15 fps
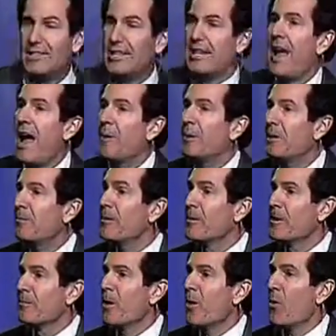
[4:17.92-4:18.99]
to Gabby,
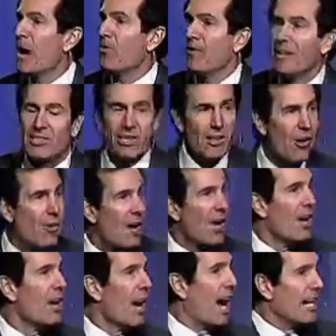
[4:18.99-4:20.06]
my wife, and I said,
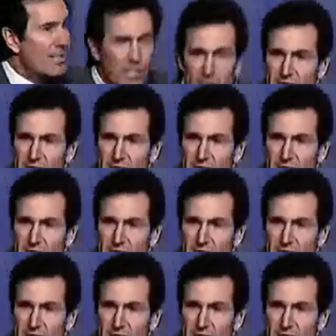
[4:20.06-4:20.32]
I just